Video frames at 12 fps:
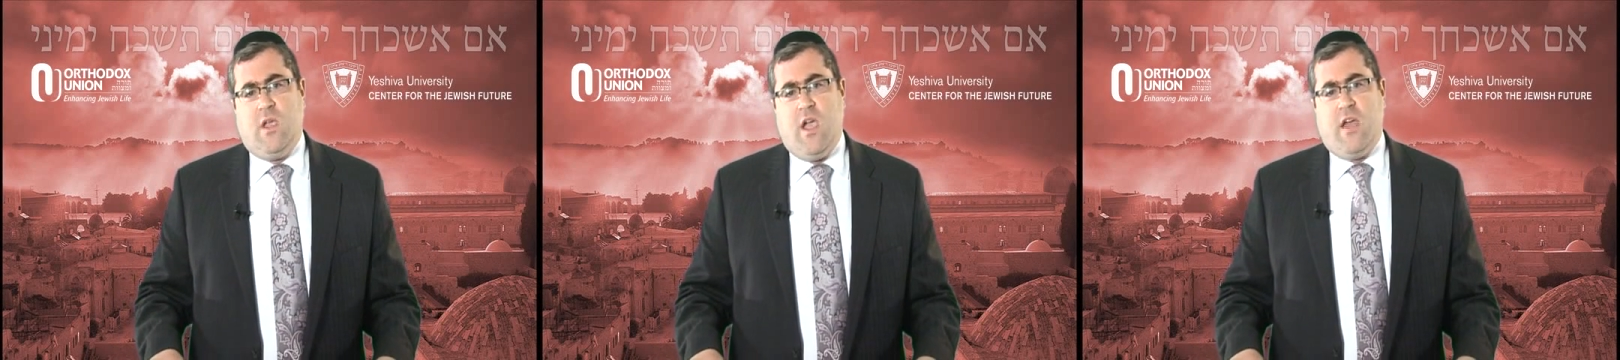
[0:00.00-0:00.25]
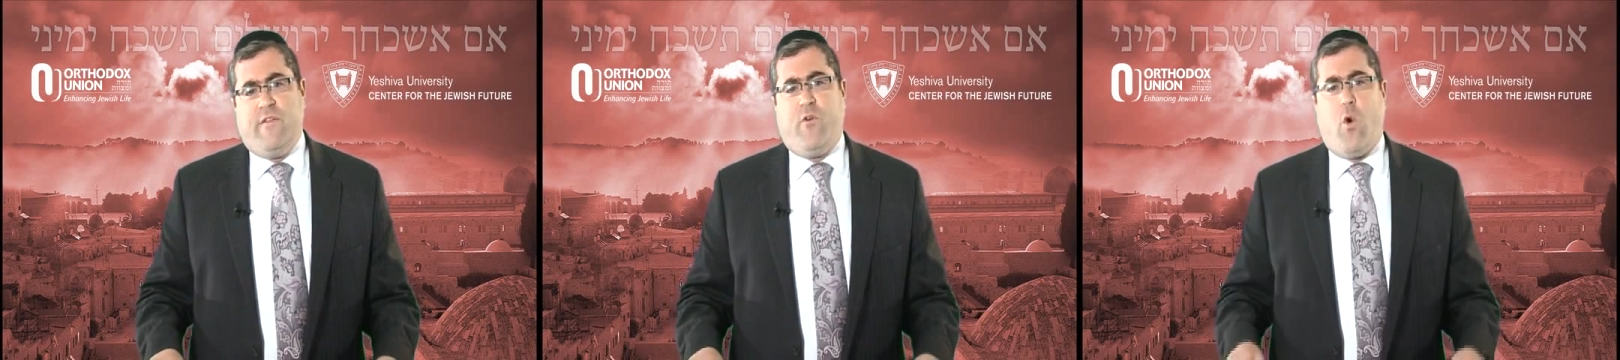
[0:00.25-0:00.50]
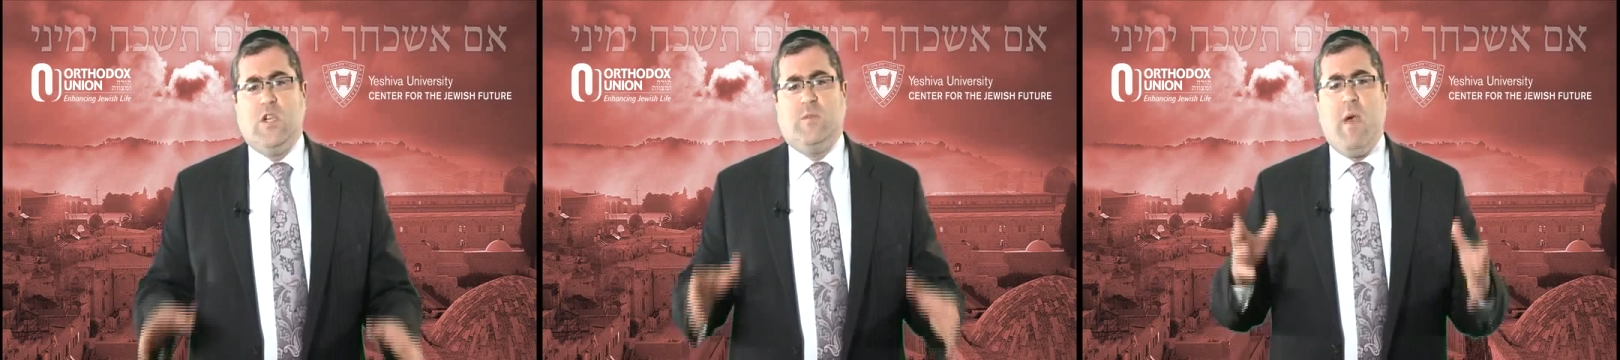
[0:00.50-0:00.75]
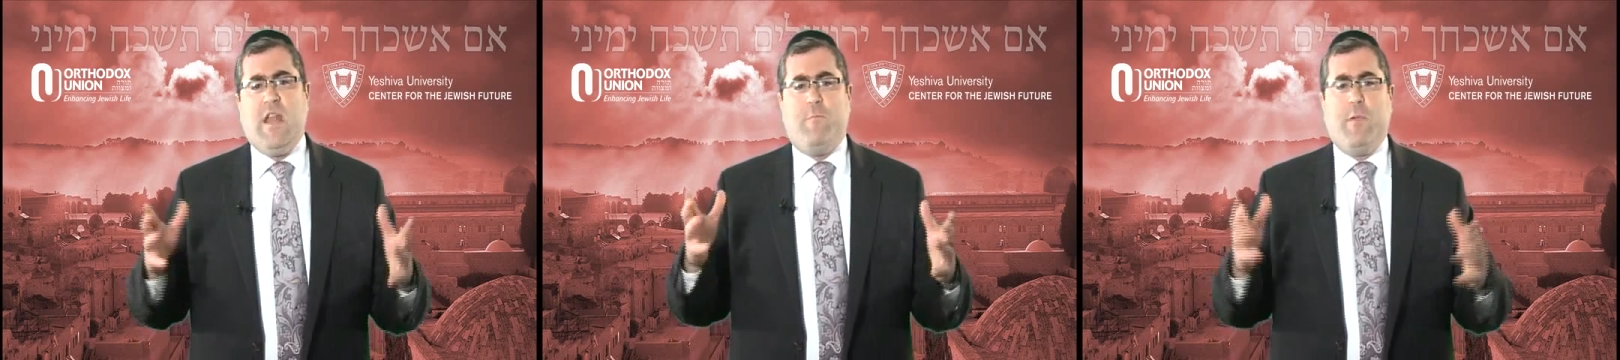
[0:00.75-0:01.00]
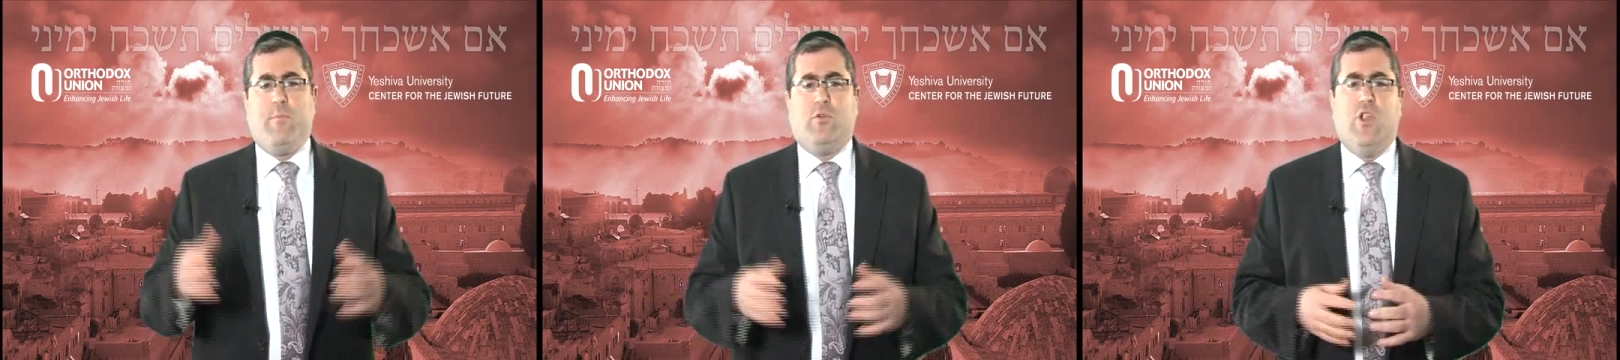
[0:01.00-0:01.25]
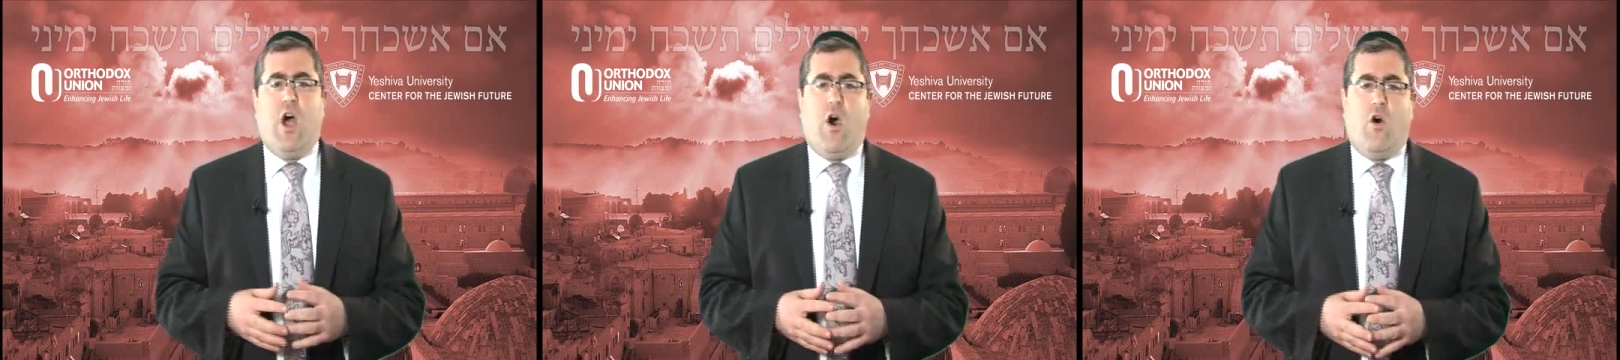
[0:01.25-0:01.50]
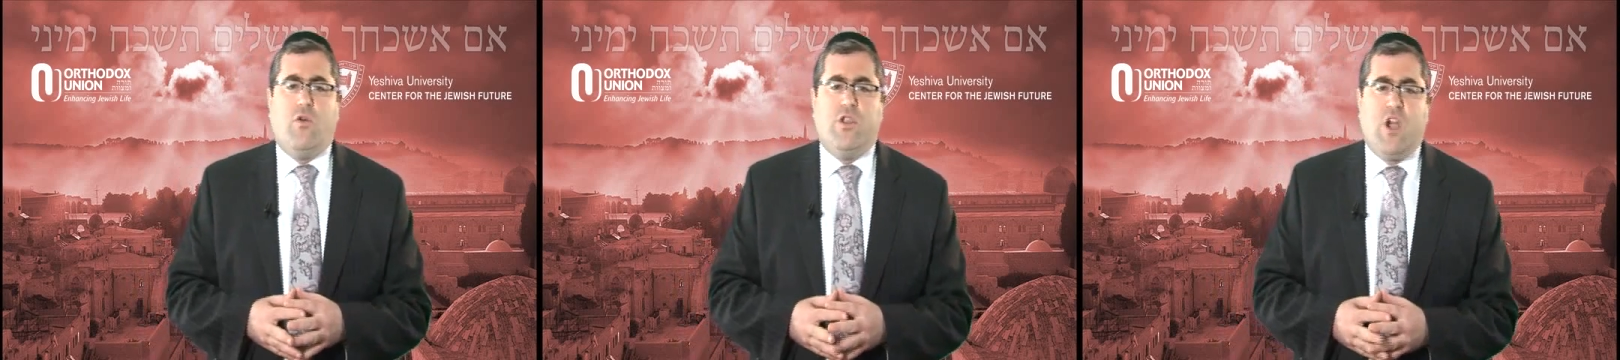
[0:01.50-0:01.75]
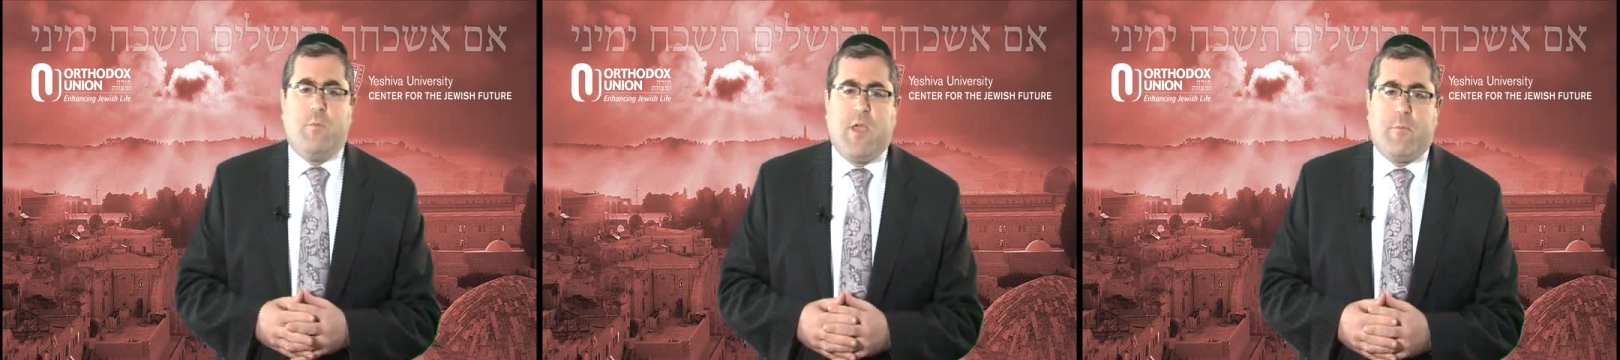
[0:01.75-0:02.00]
And of course, many people know the
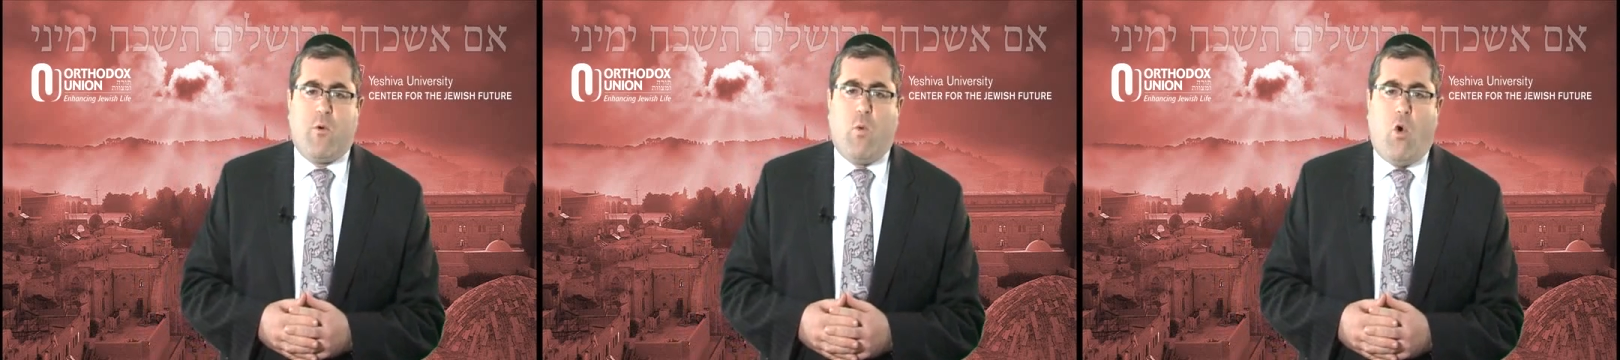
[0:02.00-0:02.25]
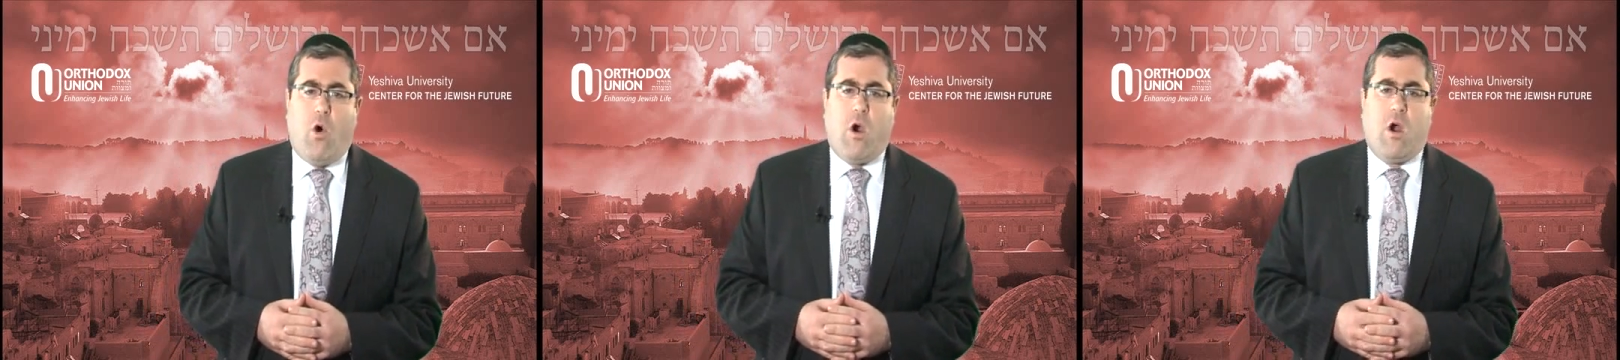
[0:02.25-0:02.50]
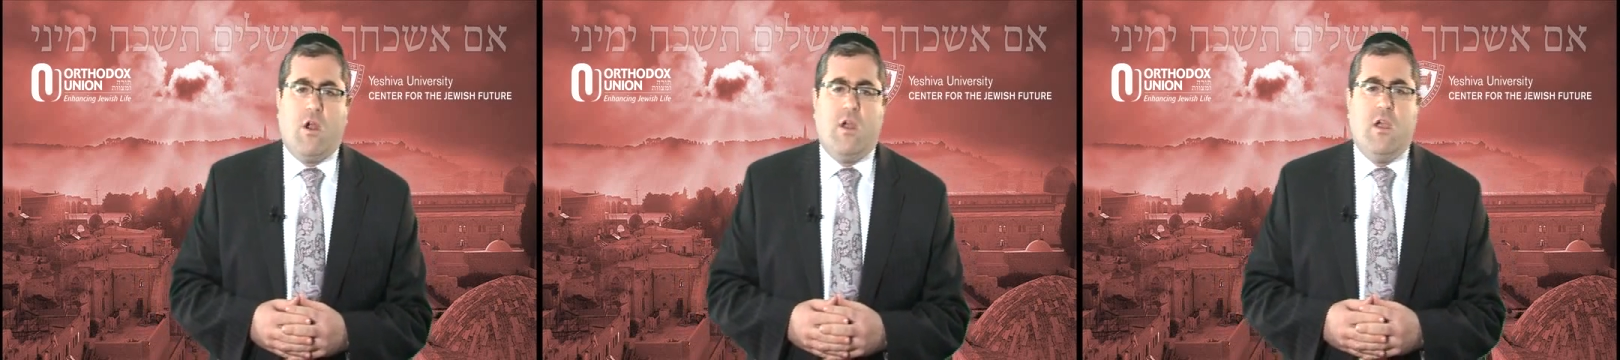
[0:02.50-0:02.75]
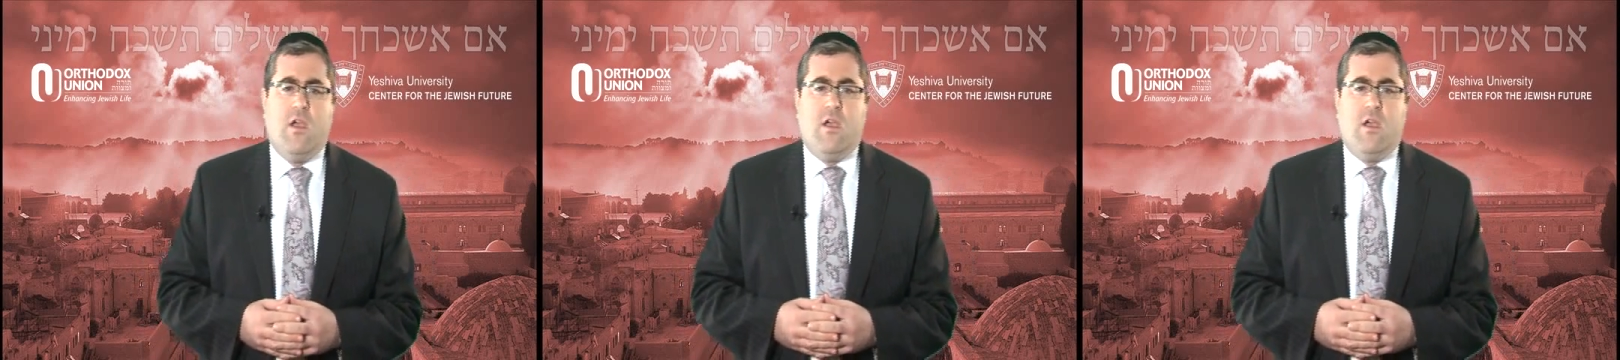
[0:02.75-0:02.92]
Yom Kippur War